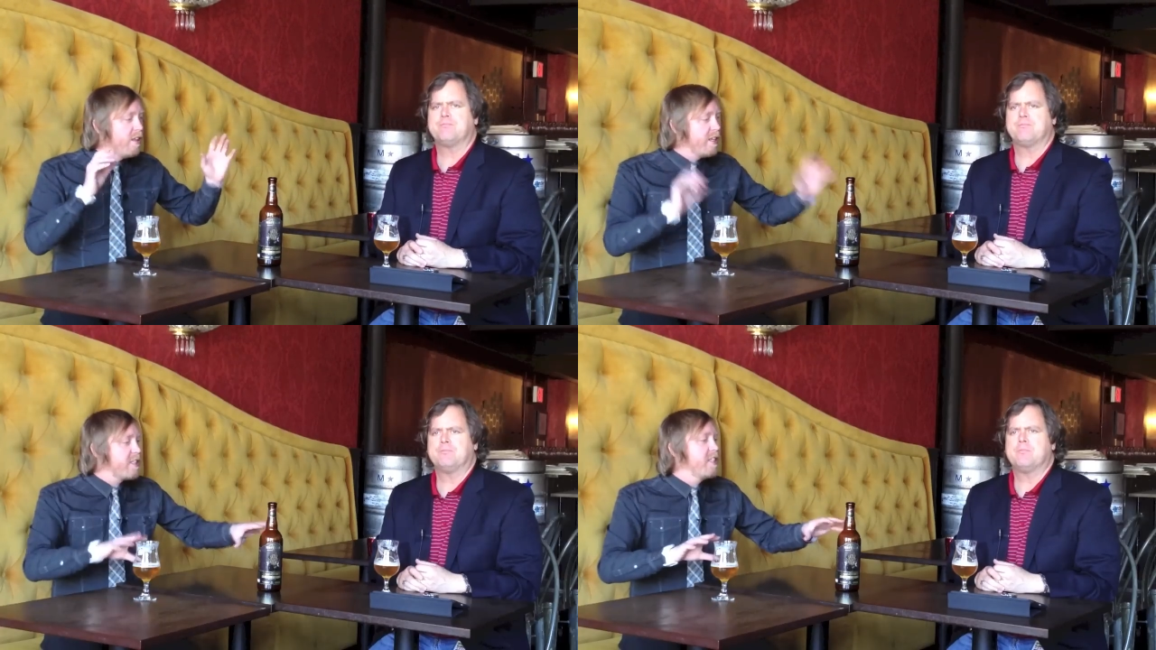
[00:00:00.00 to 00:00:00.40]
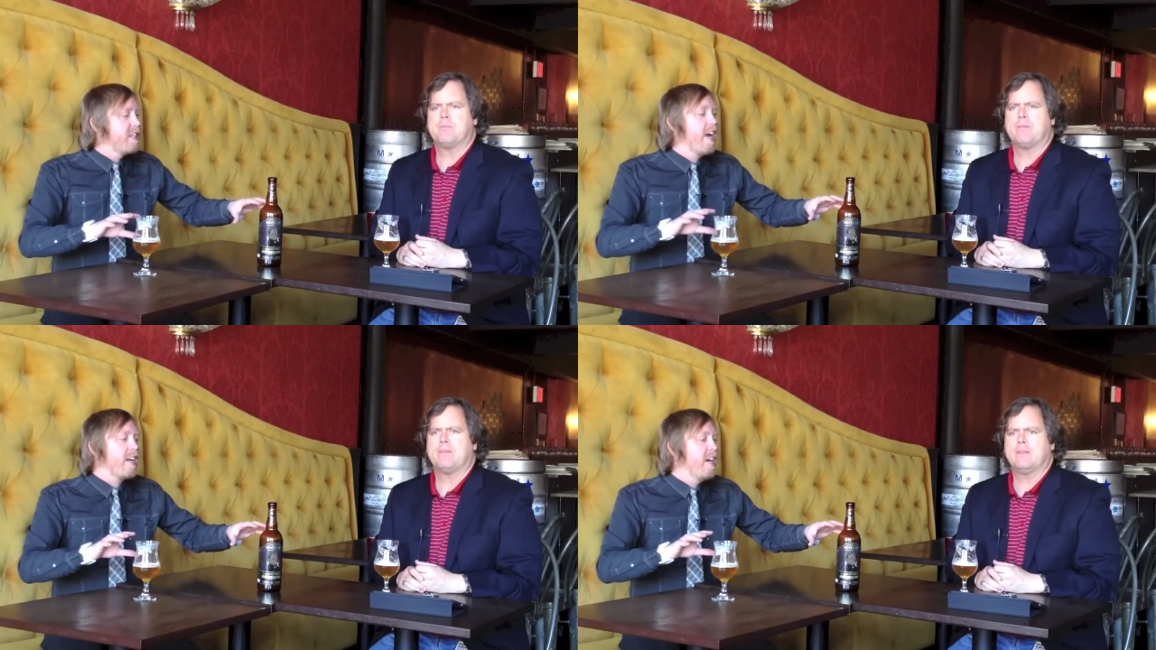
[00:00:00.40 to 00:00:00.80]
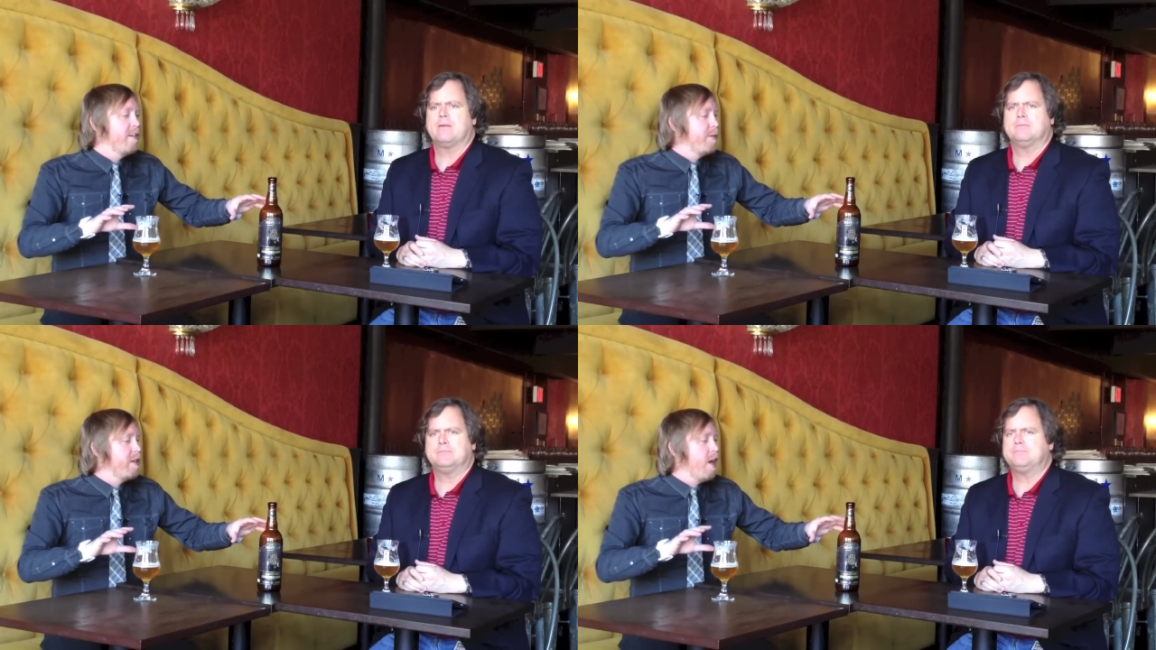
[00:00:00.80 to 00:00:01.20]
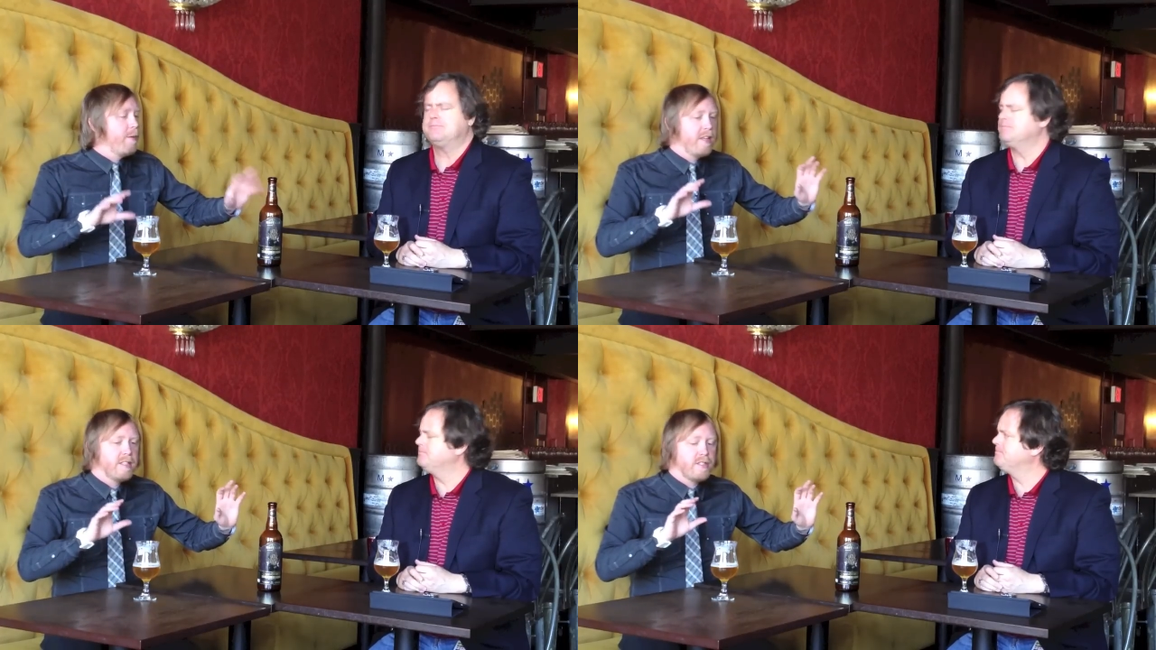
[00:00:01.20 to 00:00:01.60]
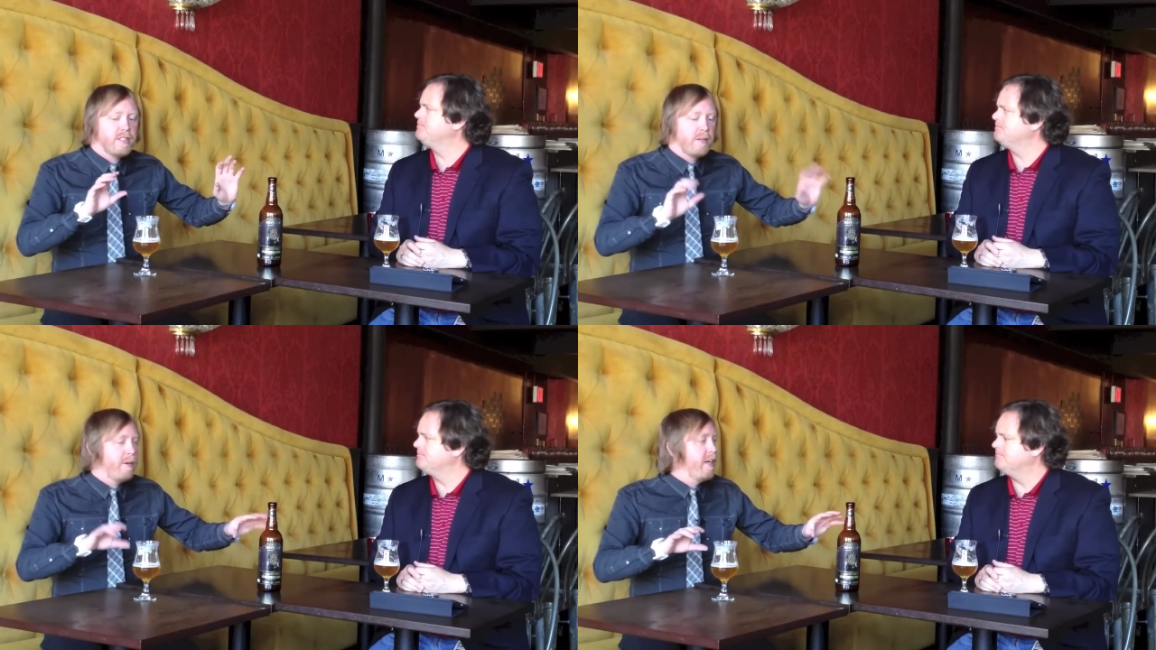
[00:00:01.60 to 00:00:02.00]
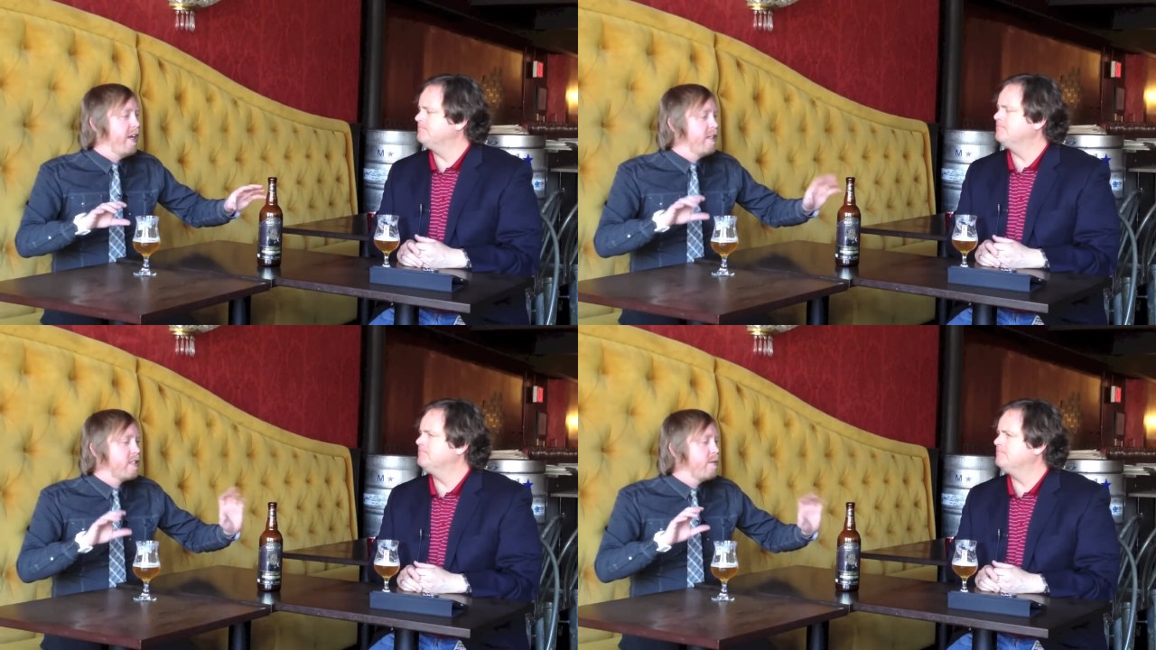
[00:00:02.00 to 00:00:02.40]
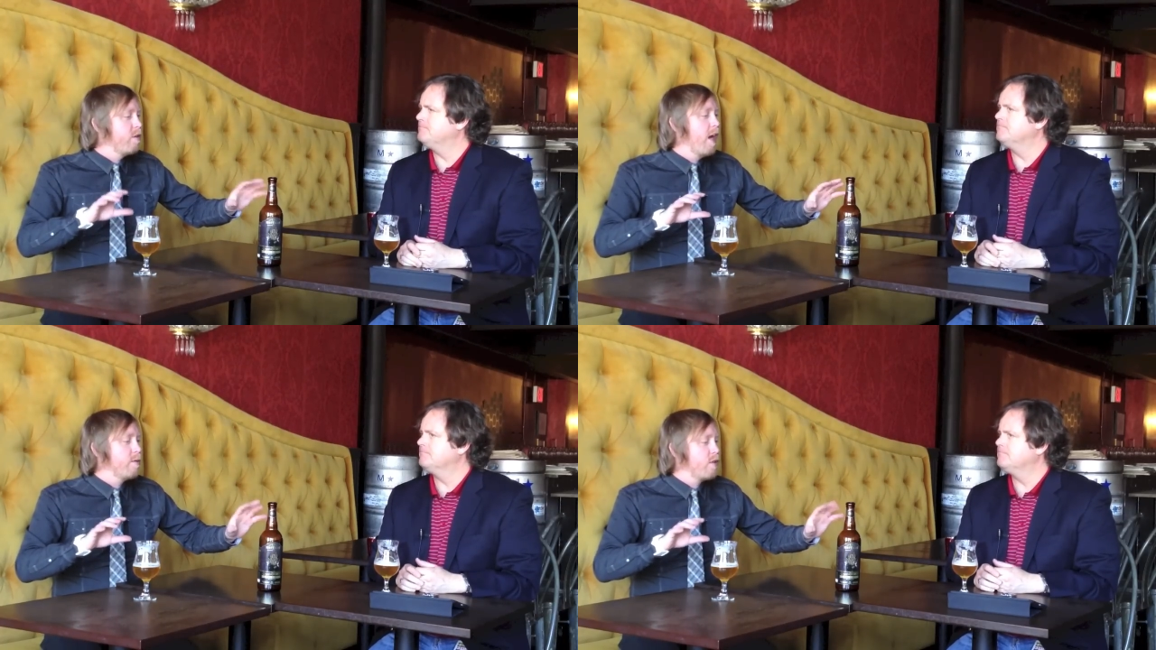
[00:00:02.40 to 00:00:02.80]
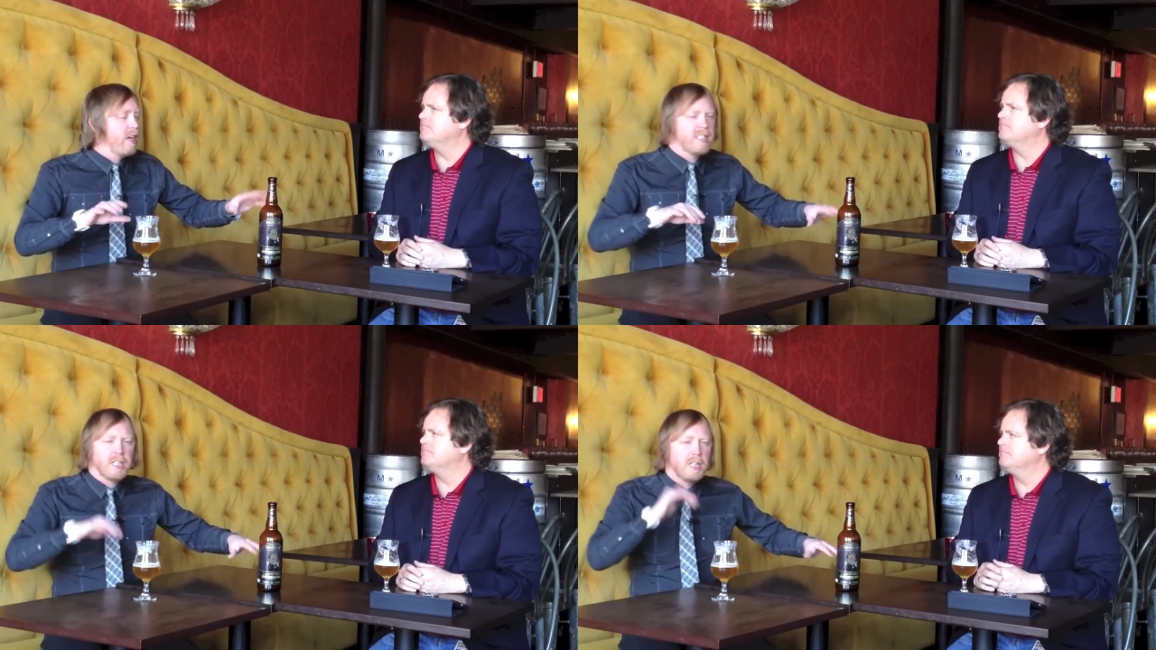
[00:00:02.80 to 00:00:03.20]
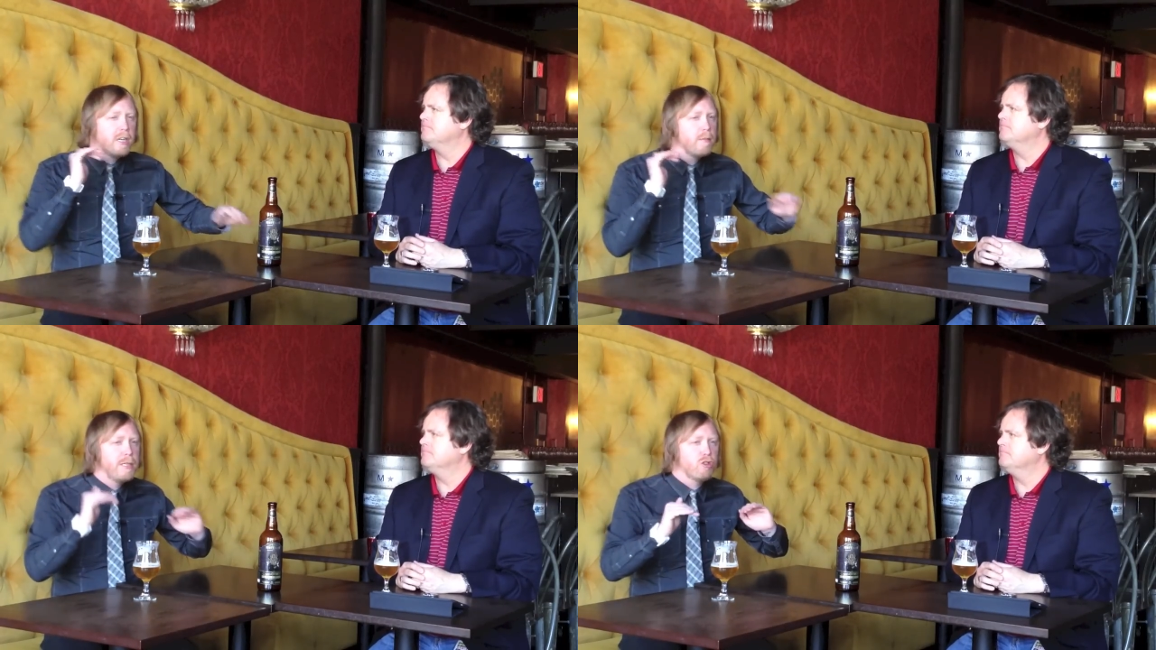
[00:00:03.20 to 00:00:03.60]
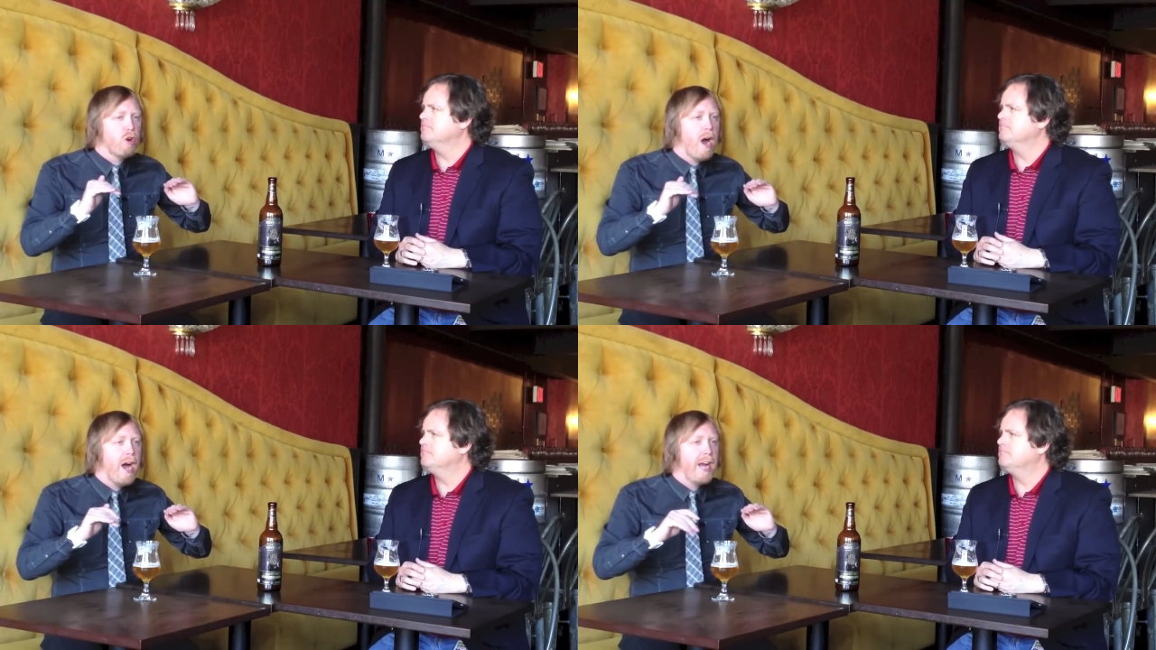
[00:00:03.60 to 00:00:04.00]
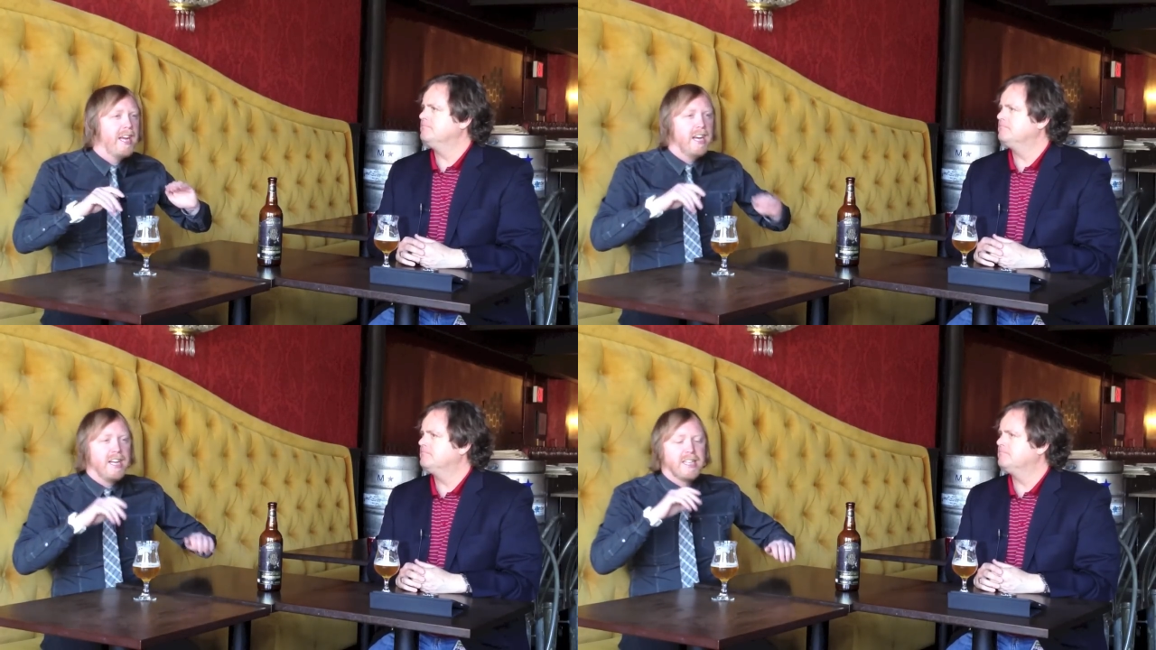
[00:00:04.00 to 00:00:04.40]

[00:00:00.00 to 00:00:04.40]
Speaker 1: This is that kind of beer. I mean, this to me and steamed crab's mm-hmm. great. It's a little bit dry.